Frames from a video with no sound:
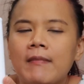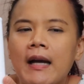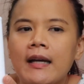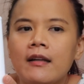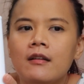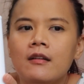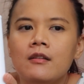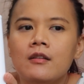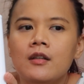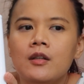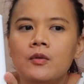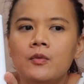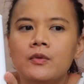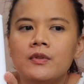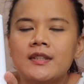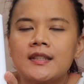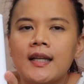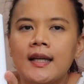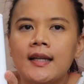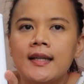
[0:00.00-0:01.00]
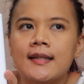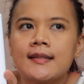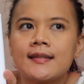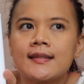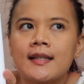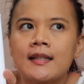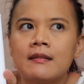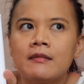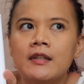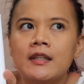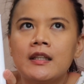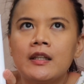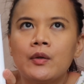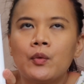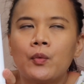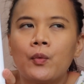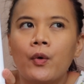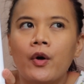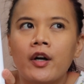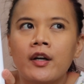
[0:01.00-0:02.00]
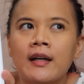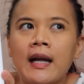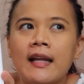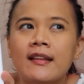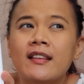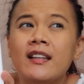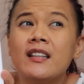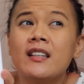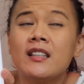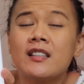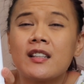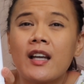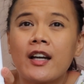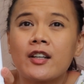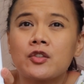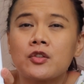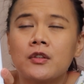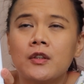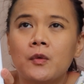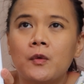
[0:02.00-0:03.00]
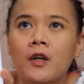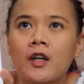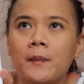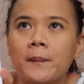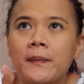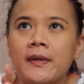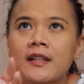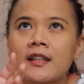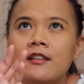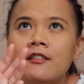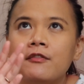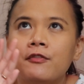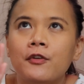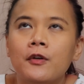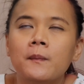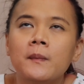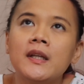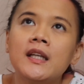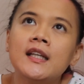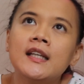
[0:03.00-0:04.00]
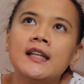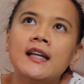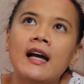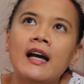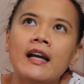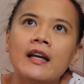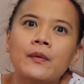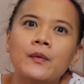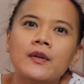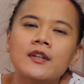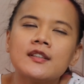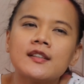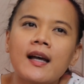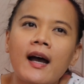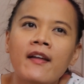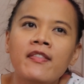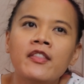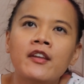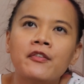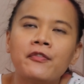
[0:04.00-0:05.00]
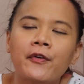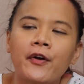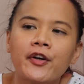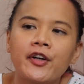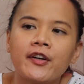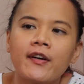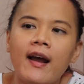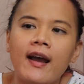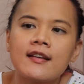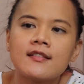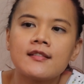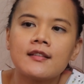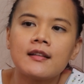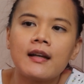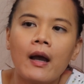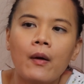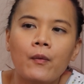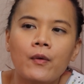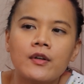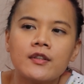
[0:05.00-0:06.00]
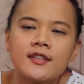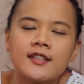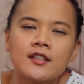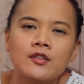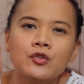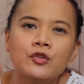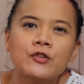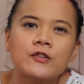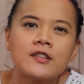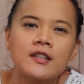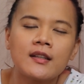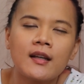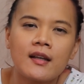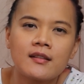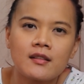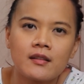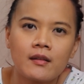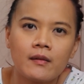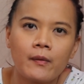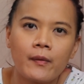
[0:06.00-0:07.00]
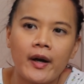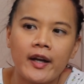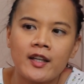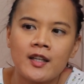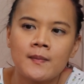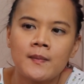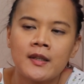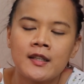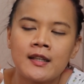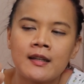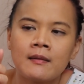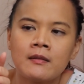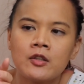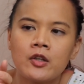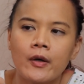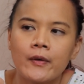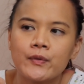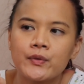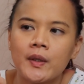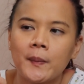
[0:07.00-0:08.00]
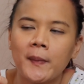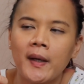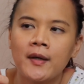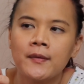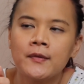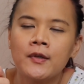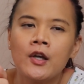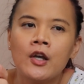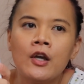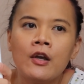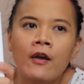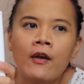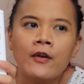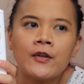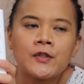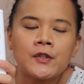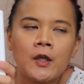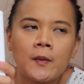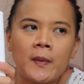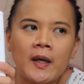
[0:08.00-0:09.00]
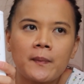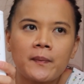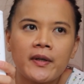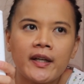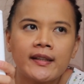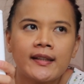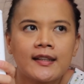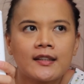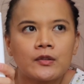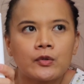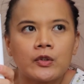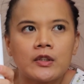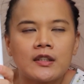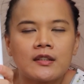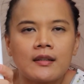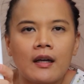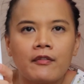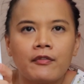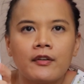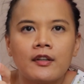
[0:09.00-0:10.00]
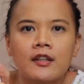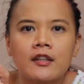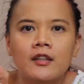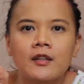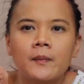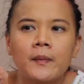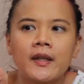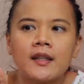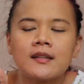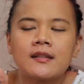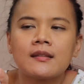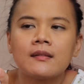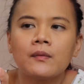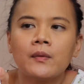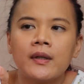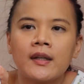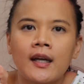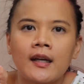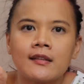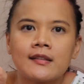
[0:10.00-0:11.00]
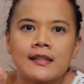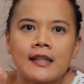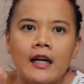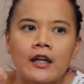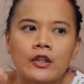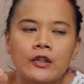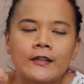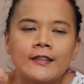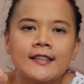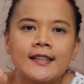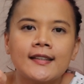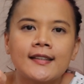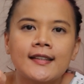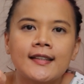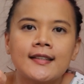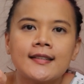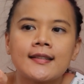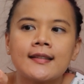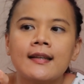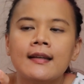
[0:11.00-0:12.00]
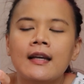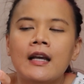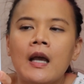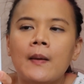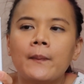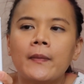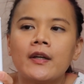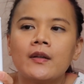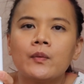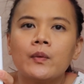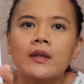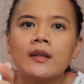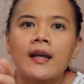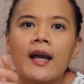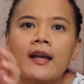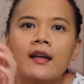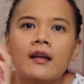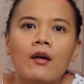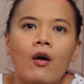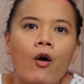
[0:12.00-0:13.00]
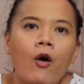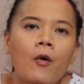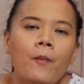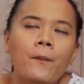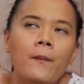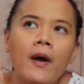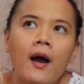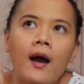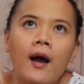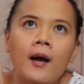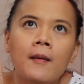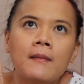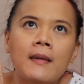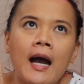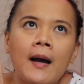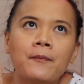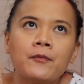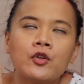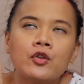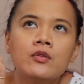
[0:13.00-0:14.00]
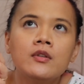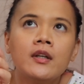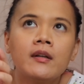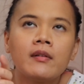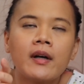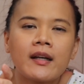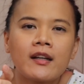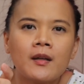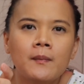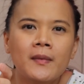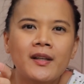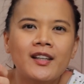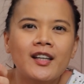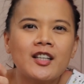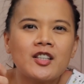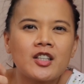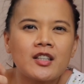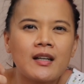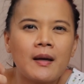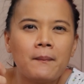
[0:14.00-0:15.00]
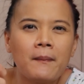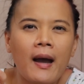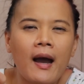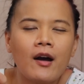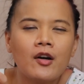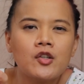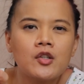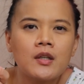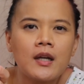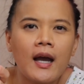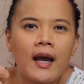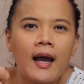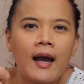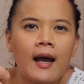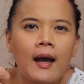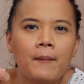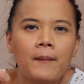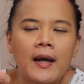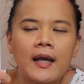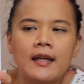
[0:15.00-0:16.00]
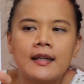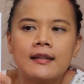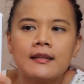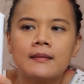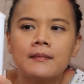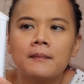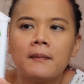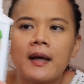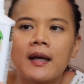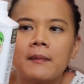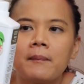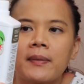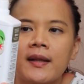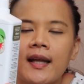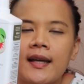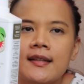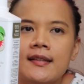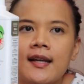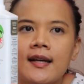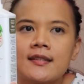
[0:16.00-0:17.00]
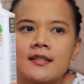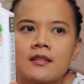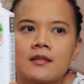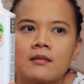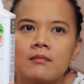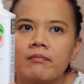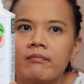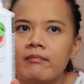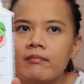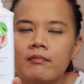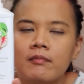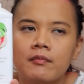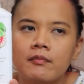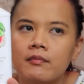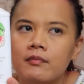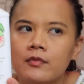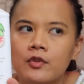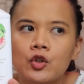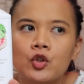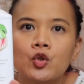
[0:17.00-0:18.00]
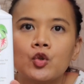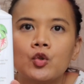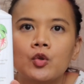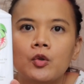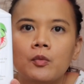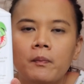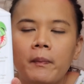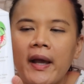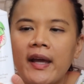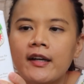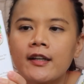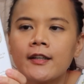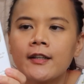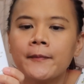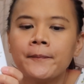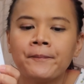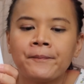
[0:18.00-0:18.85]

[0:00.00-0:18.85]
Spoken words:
I don't know who say is it really work. I think it's actually work, but for me I was under fertilized. I wasn't using as the recommended dose amount. So my plant actually suffer a little bit when I start using this. But when I up to the recommendation amount, my plant does do better.